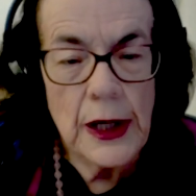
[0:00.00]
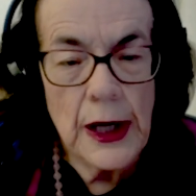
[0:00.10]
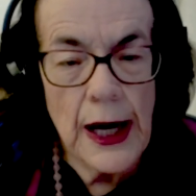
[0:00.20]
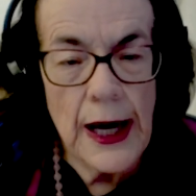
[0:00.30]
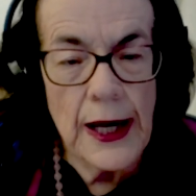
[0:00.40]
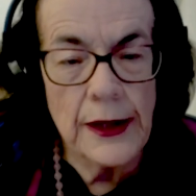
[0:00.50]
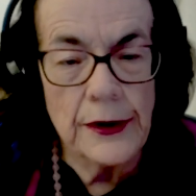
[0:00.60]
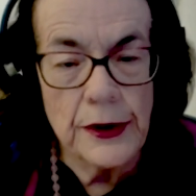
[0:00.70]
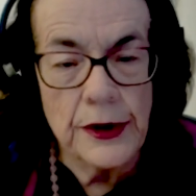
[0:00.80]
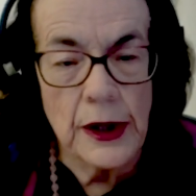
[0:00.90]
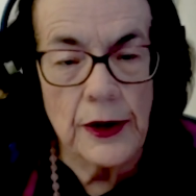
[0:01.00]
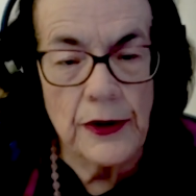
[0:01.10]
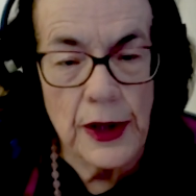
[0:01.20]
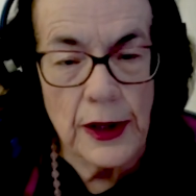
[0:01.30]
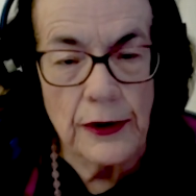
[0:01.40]
And I
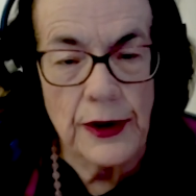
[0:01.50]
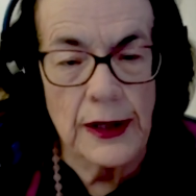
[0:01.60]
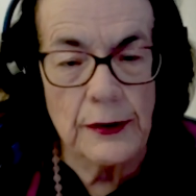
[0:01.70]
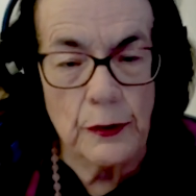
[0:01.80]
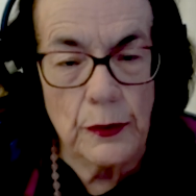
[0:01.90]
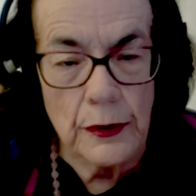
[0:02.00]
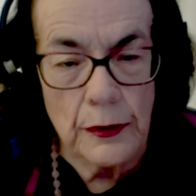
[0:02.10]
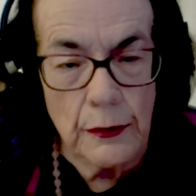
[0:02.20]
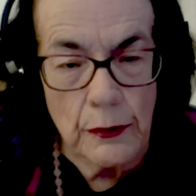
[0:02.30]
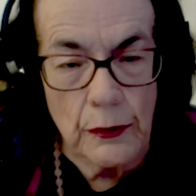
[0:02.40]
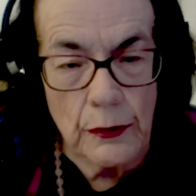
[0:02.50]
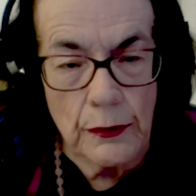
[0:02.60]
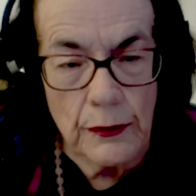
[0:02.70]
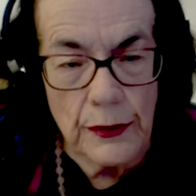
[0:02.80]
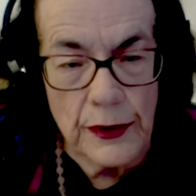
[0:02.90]
think that
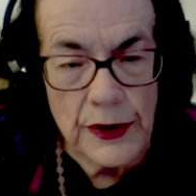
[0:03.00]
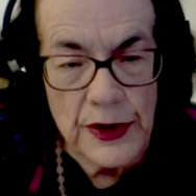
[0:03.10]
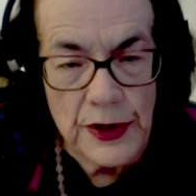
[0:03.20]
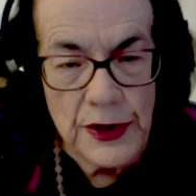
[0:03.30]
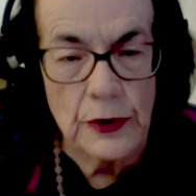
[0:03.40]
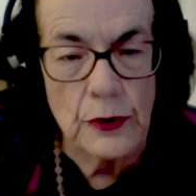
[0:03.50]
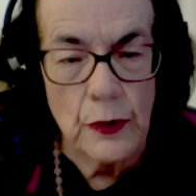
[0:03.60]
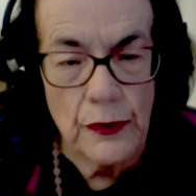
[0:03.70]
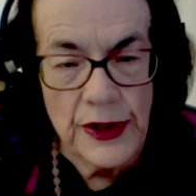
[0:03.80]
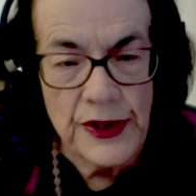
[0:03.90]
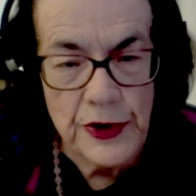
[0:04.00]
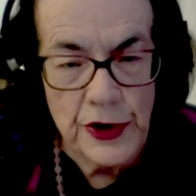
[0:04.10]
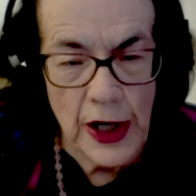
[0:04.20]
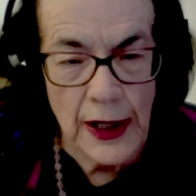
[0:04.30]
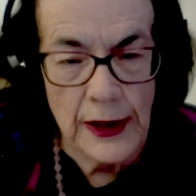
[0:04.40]
there's still this
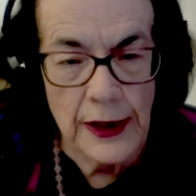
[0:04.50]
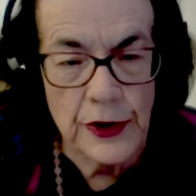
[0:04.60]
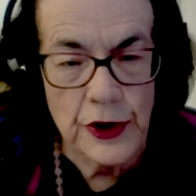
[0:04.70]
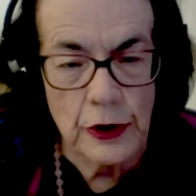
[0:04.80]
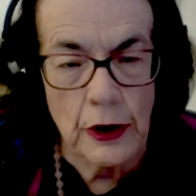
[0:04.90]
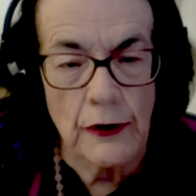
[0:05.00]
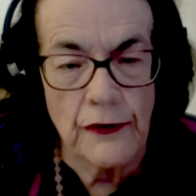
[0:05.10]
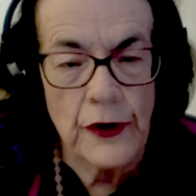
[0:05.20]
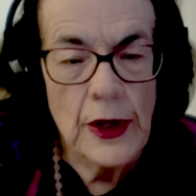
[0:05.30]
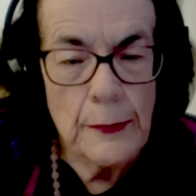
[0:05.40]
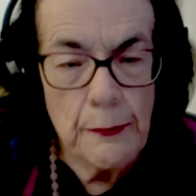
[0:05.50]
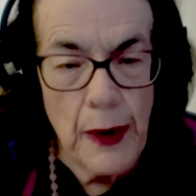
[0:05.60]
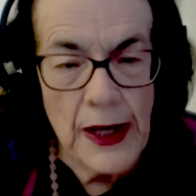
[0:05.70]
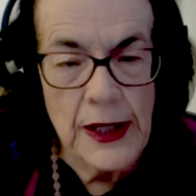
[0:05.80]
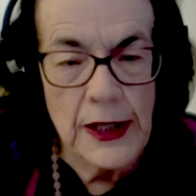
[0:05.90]
challenge of
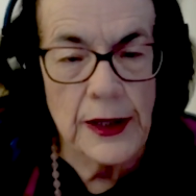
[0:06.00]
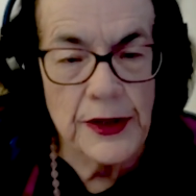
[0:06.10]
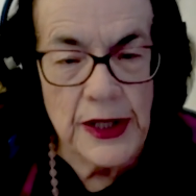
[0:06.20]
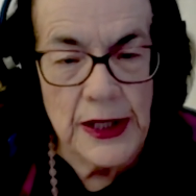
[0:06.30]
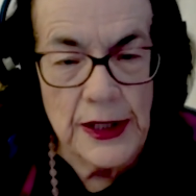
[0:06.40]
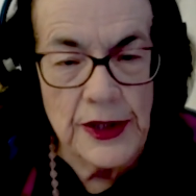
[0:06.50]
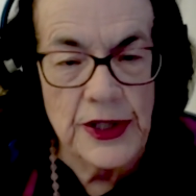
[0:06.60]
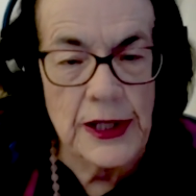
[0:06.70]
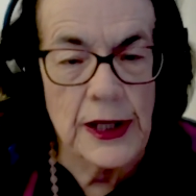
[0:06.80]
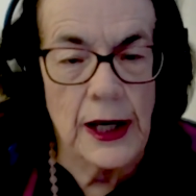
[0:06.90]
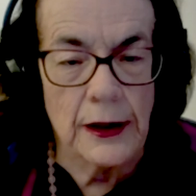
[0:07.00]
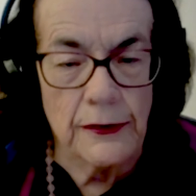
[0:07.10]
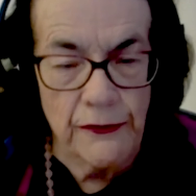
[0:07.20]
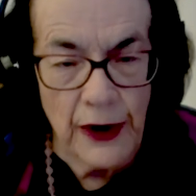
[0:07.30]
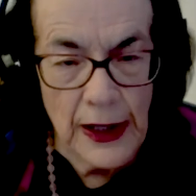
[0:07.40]
making it easy and
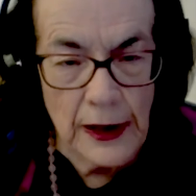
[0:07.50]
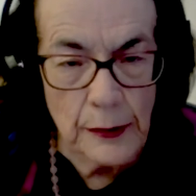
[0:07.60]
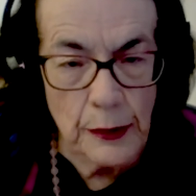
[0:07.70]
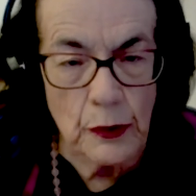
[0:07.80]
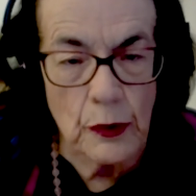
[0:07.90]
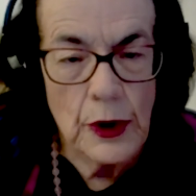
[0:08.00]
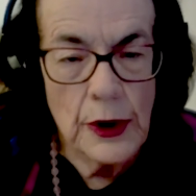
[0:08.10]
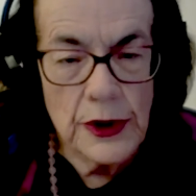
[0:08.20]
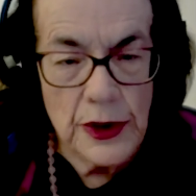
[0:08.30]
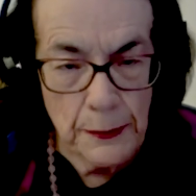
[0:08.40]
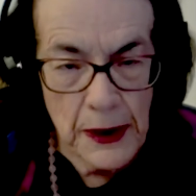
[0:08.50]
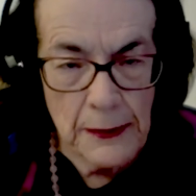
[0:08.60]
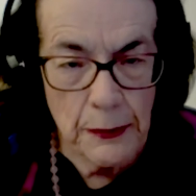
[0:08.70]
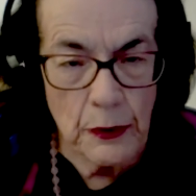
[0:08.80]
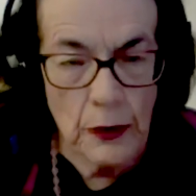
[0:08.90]
available to
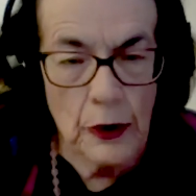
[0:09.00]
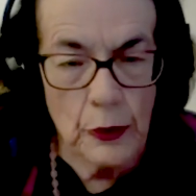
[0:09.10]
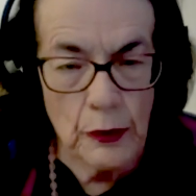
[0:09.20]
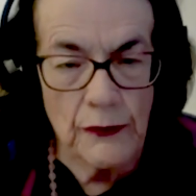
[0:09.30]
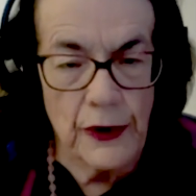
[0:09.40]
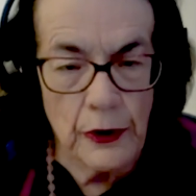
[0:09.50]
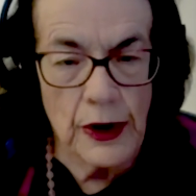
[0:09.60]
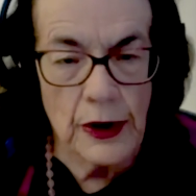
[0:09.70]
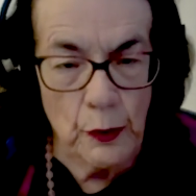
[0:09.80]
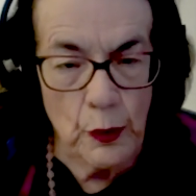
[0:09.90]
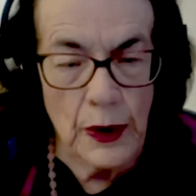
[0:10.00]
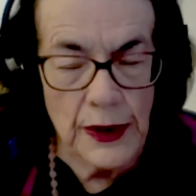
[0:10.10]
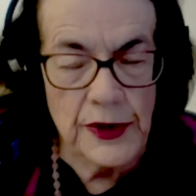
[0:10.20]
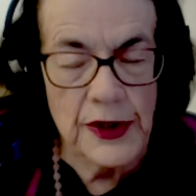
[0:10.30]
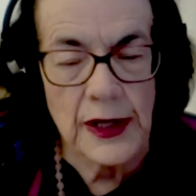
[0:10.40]
people who are very willing
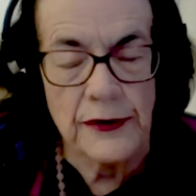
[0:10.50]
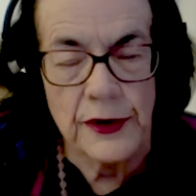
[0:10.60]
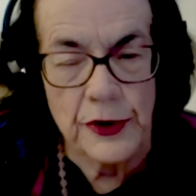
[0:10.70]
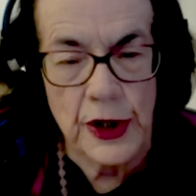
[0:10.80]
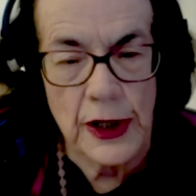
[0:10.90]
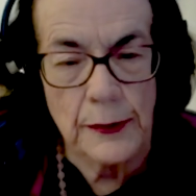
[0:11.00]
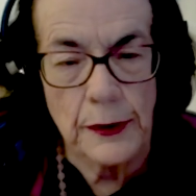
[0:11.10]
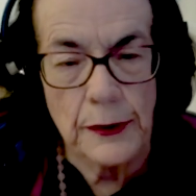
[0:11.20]
to get the jab.